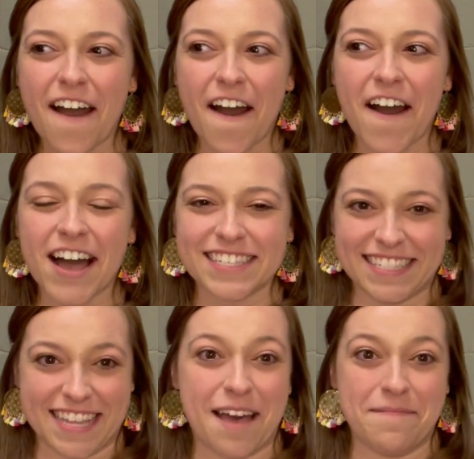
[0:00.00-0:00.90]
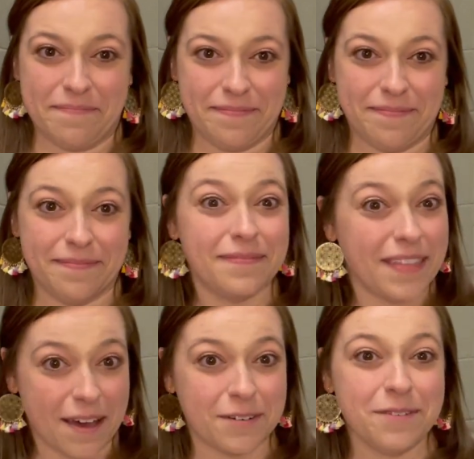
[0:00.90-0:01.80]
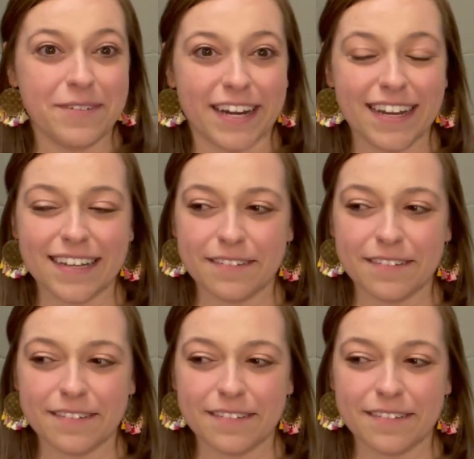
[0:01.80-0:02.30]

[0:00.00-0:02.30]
awesome. That would work.